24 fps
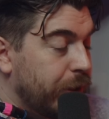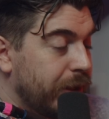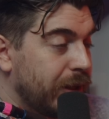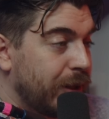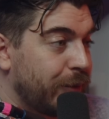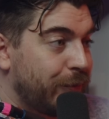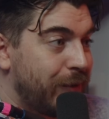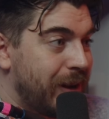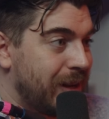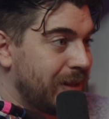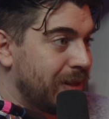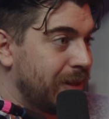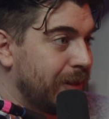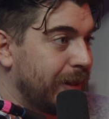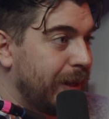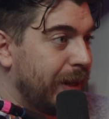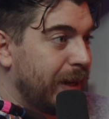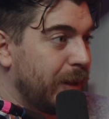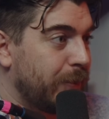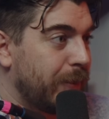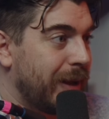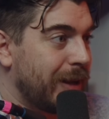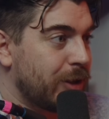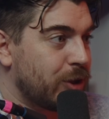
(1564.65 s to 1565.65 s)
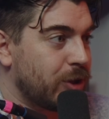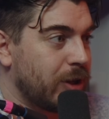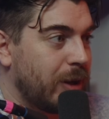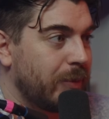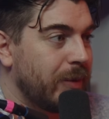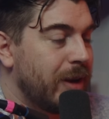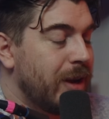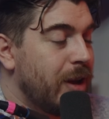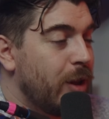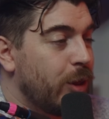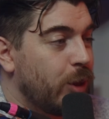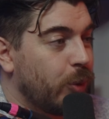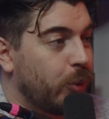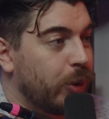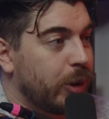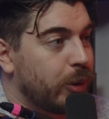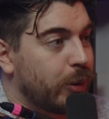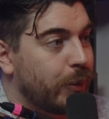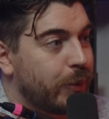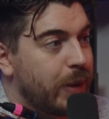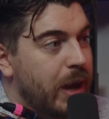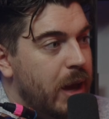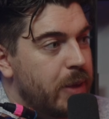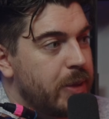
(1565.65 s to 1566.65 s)
fascinating matchup. The winner
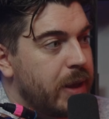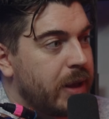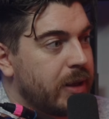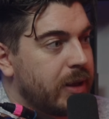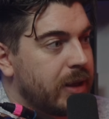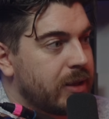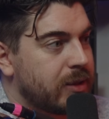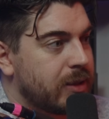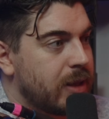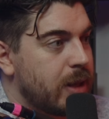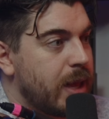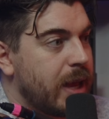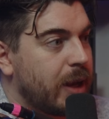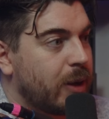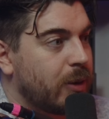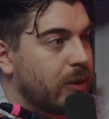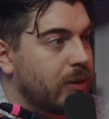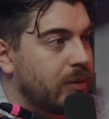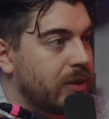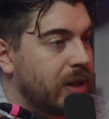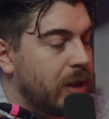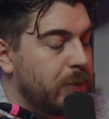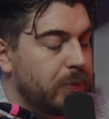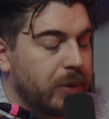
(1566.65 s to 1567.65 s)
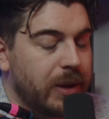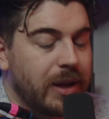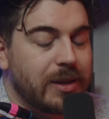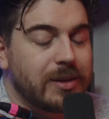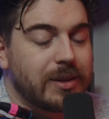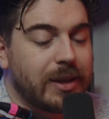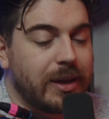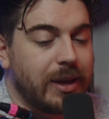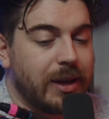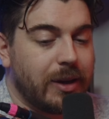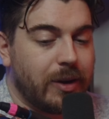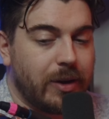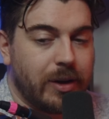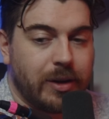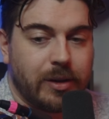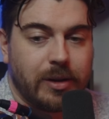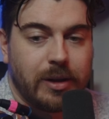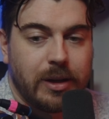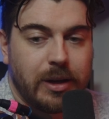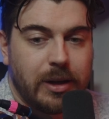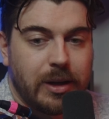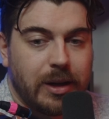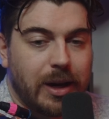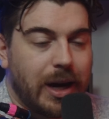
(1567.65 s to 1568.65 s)
of that then gets to take on D plus Kia, and
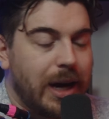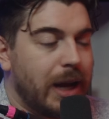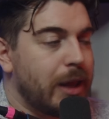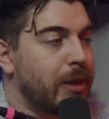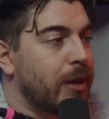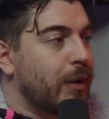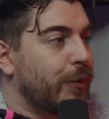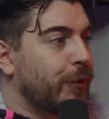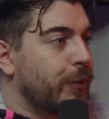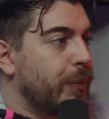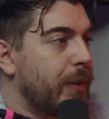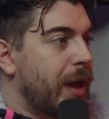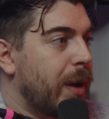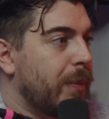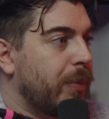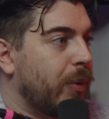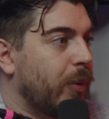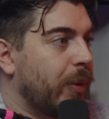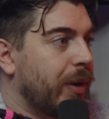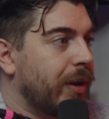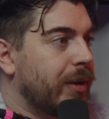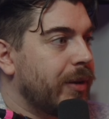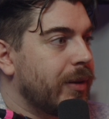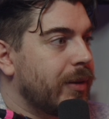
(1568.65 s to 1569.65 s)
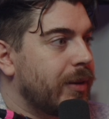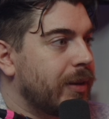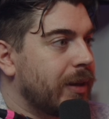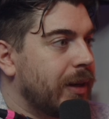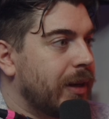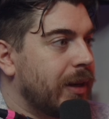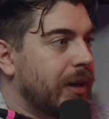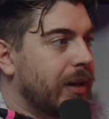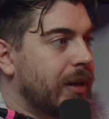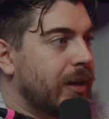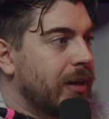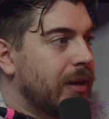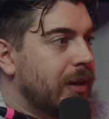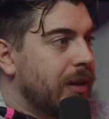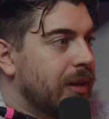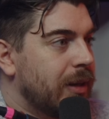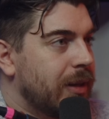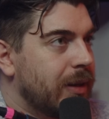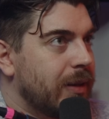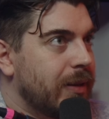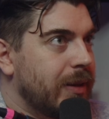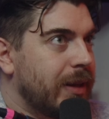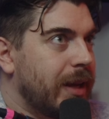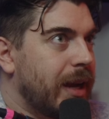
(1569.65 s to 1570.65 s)
I think from that point, uh,
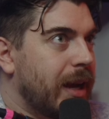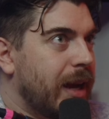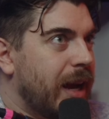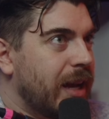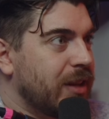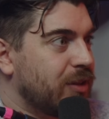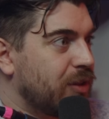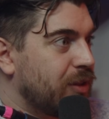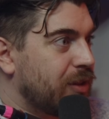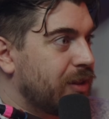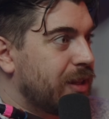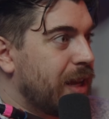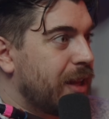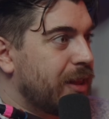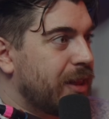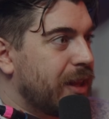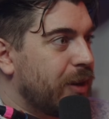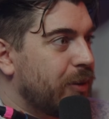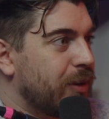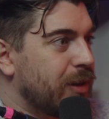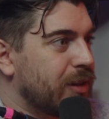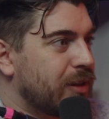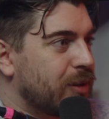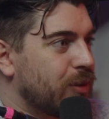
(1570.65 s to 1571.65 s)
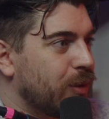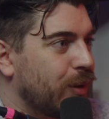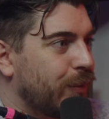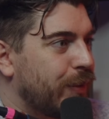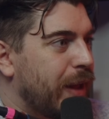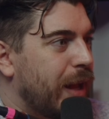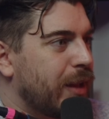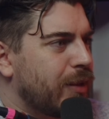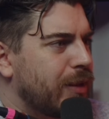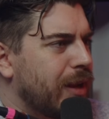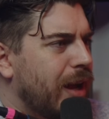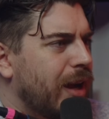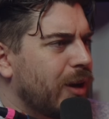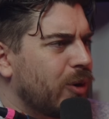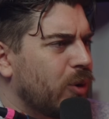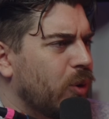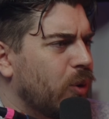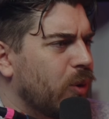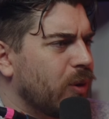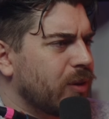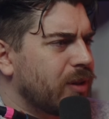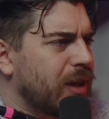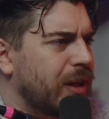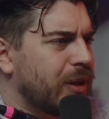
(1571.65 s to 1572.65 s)
yeah, as you said, there is sort of that dark
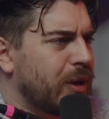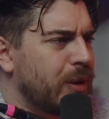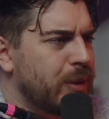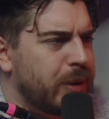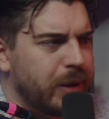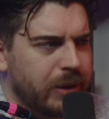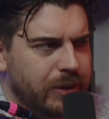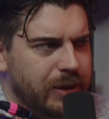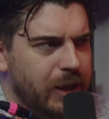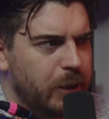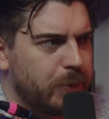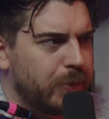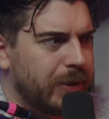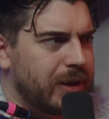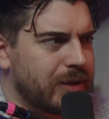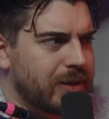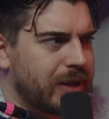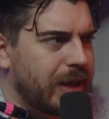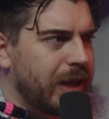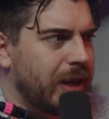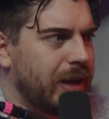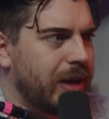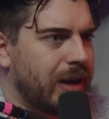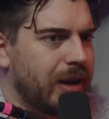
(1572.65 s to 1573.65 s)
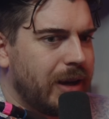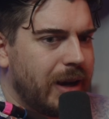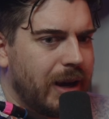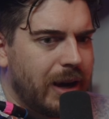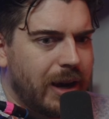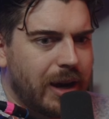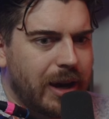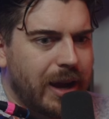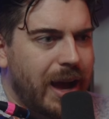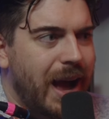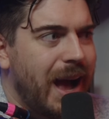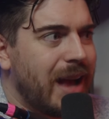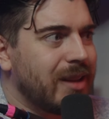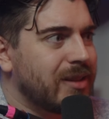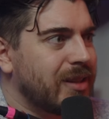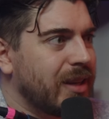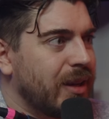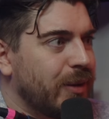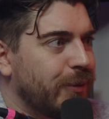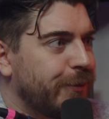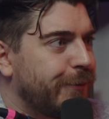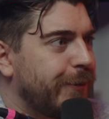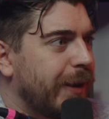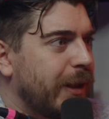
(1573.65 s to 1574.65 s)
horse. I don't think D plus Kia are as
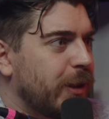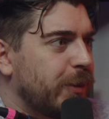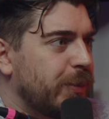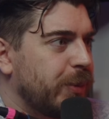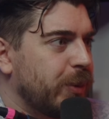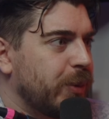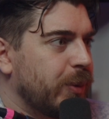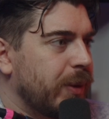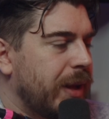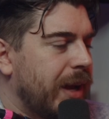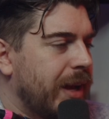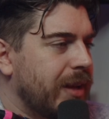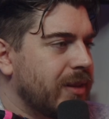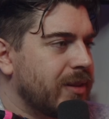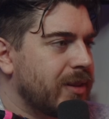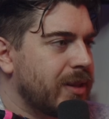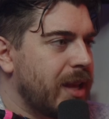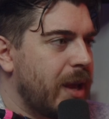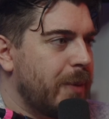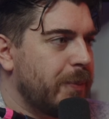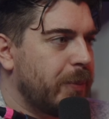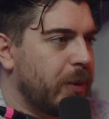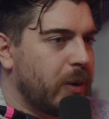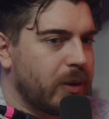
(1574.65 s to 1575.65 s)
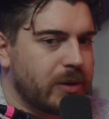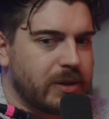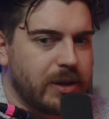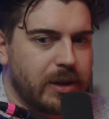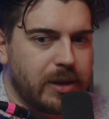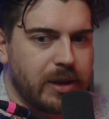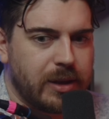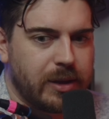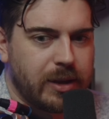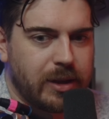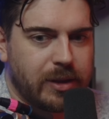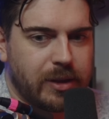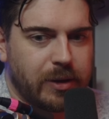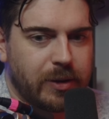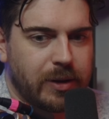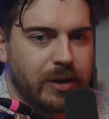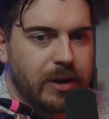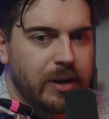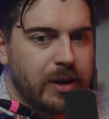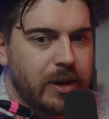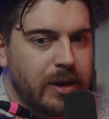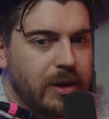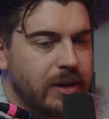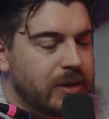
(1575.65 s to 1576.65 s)
infallible as Sandbox. I think that they're
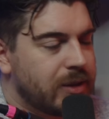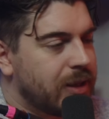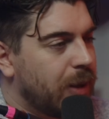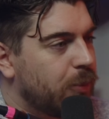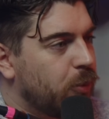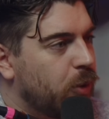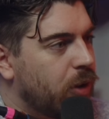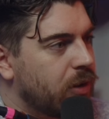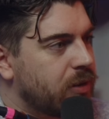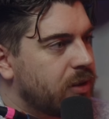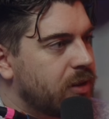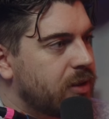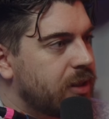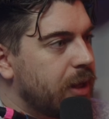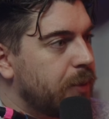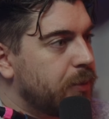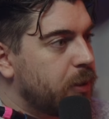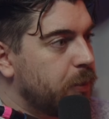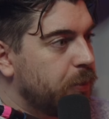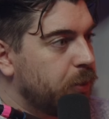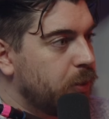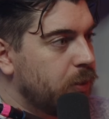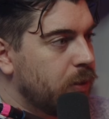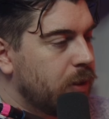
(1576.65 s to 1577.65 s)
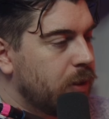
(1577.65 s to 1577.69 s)
somewhat susceptible.